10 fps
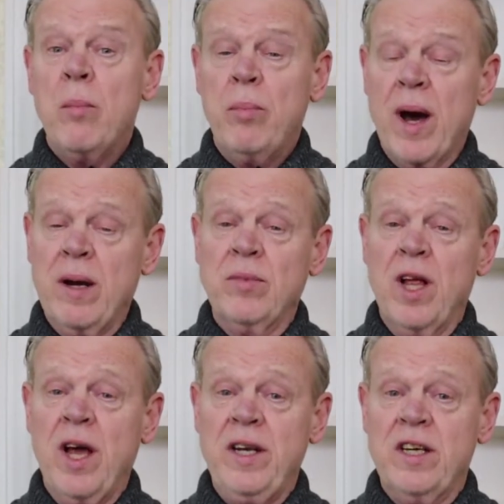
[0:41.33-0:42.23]
Bottom
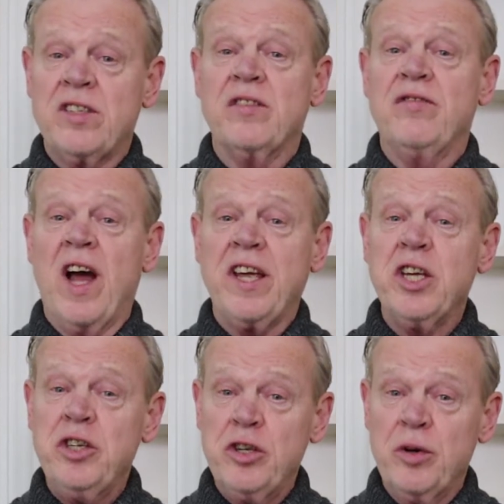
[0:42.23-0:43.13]
line is, if I
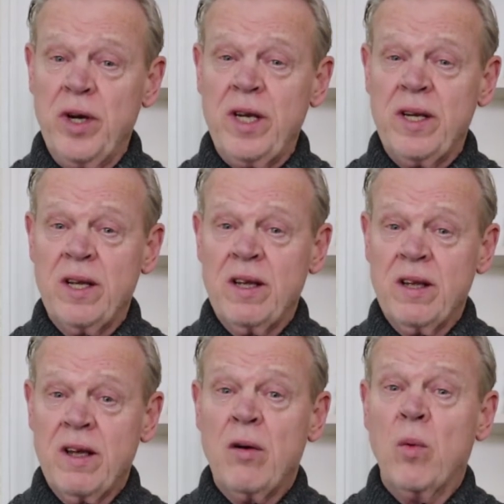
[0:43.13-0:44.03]
can do it
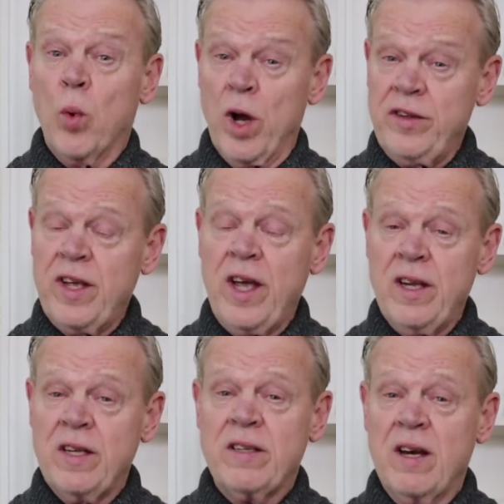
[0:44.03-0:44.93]
one day
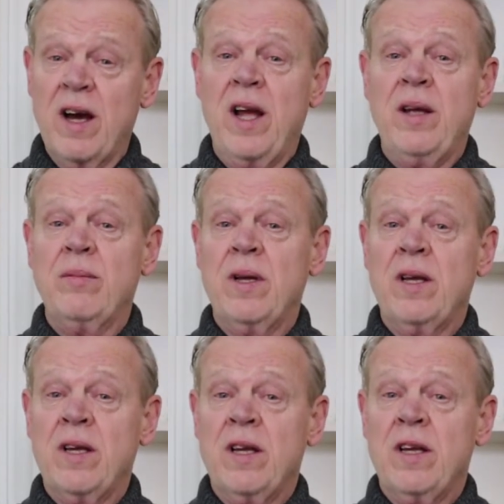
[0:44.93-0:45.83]
at a time
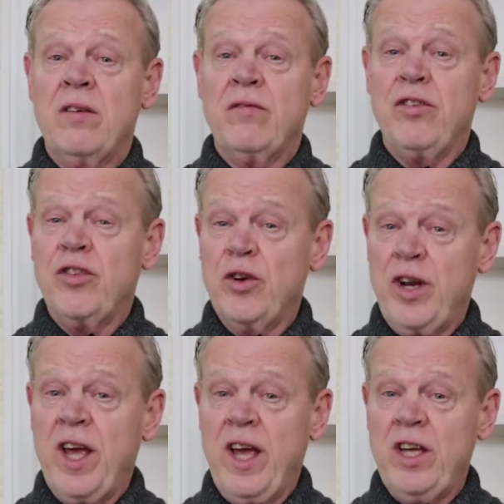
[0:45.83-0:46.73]
for
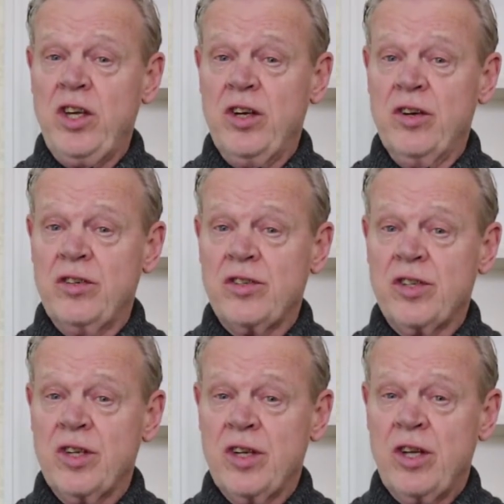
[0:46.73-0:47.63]
38
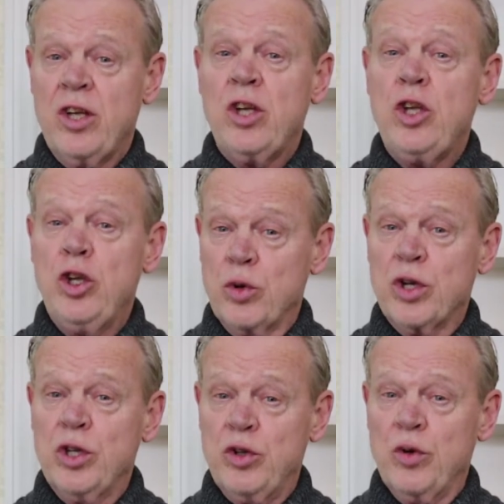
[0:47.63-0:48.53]
years, you
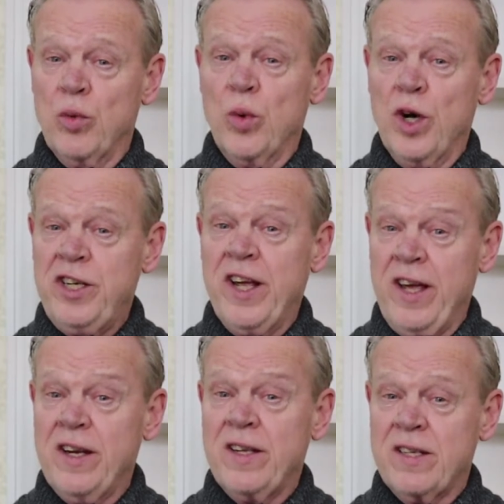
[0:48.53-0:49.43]
can do it one
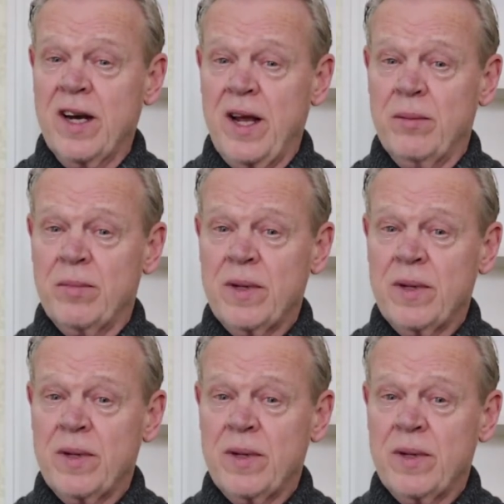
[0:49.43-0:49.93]
day at a time.